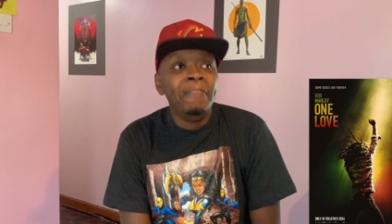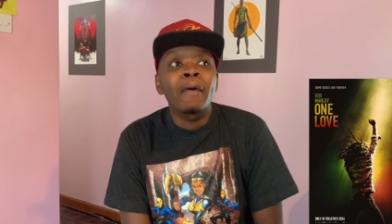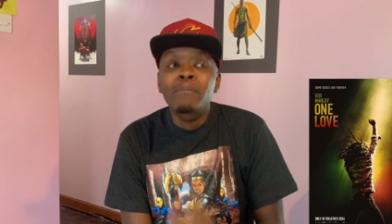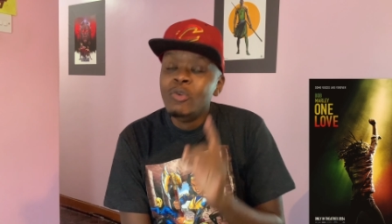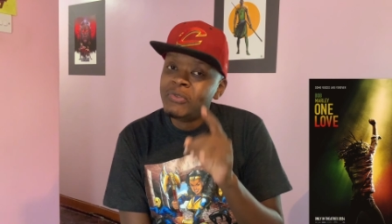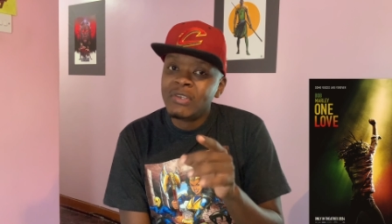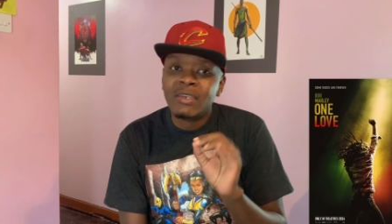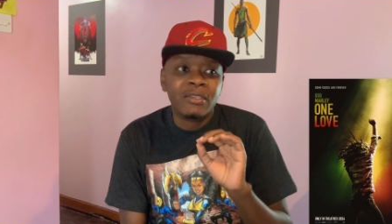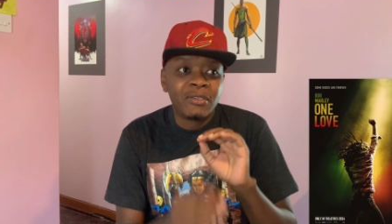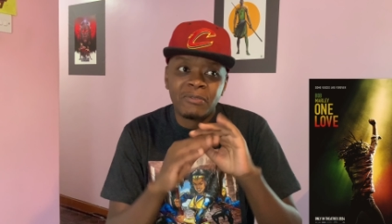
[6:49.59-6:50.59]
The
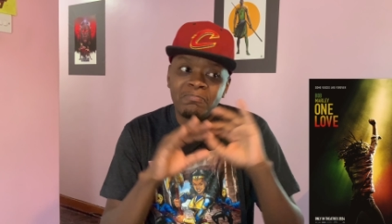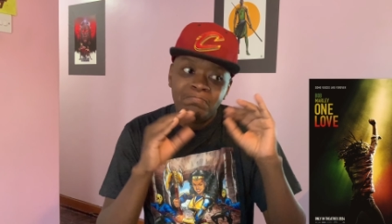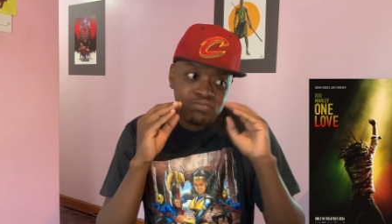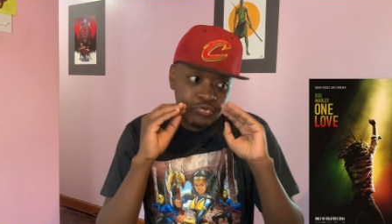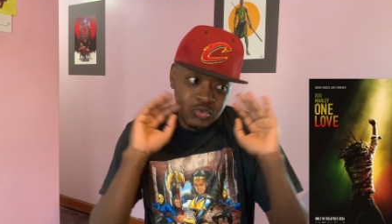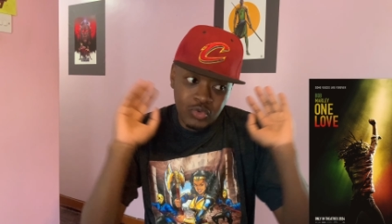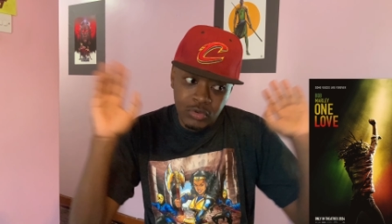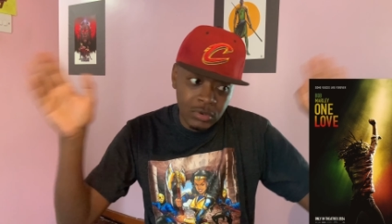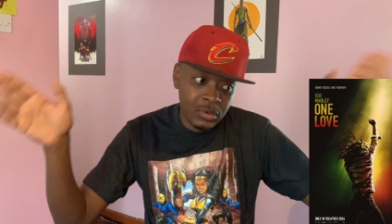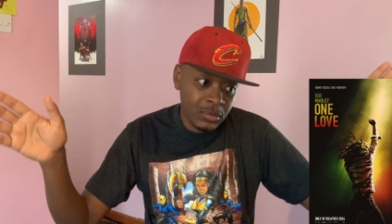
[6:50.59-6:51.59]
music is
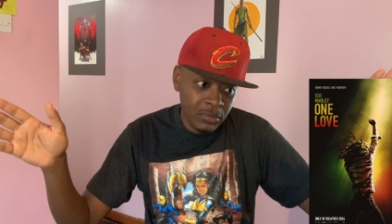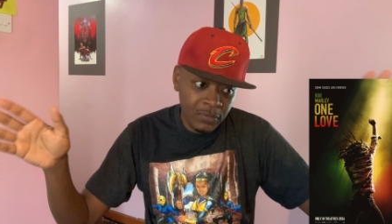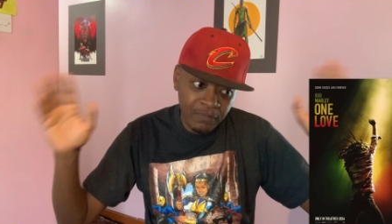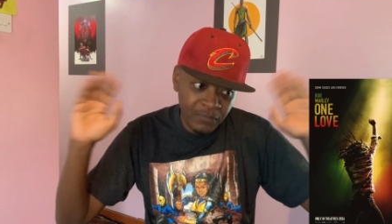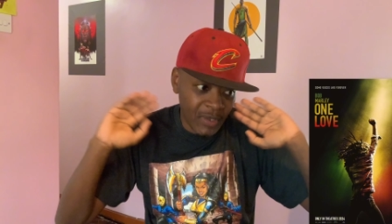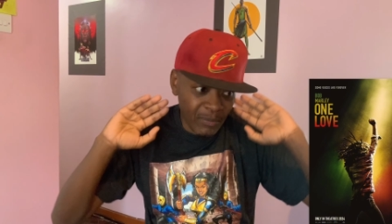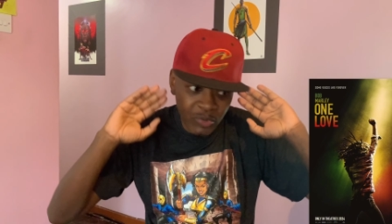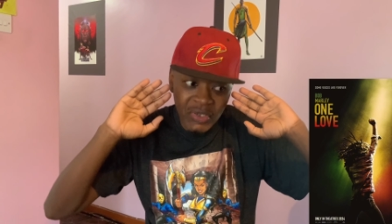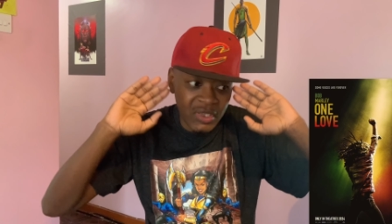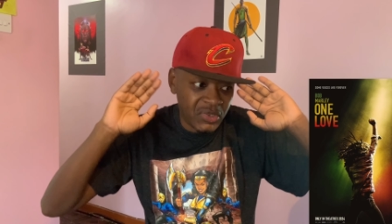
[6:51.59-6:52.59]
the
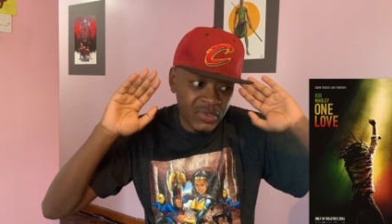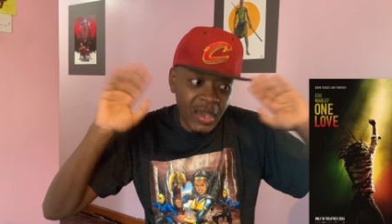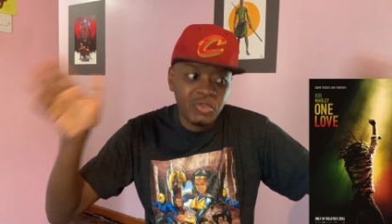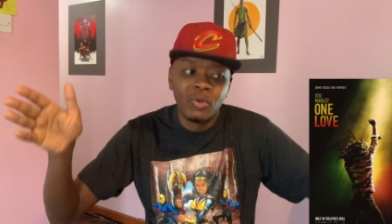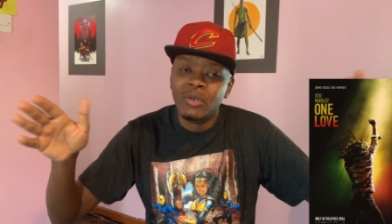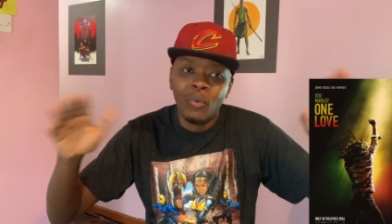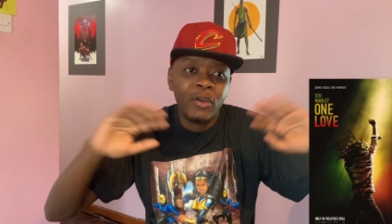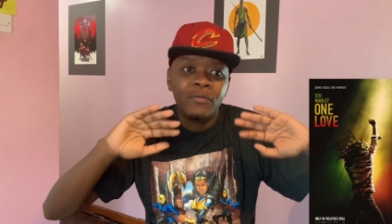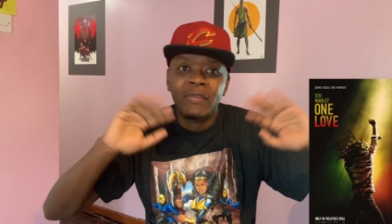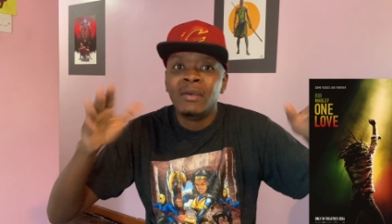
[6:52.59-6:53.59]
music is actually
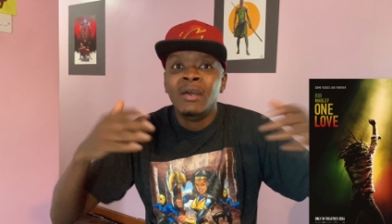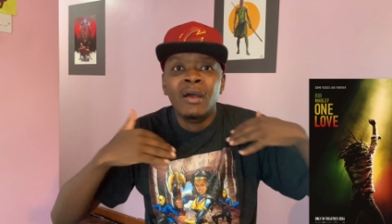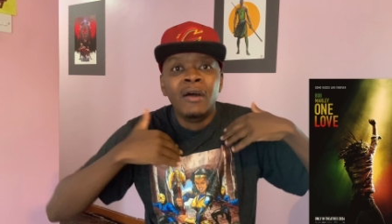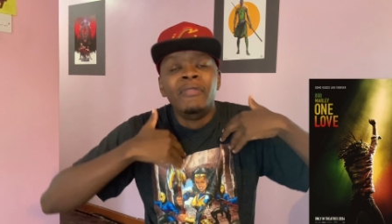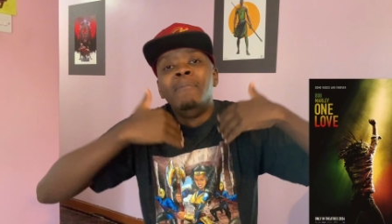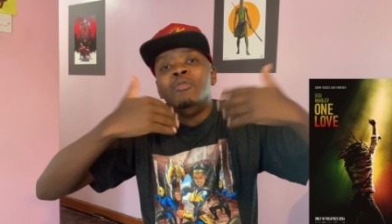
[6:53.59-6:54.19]
one of the the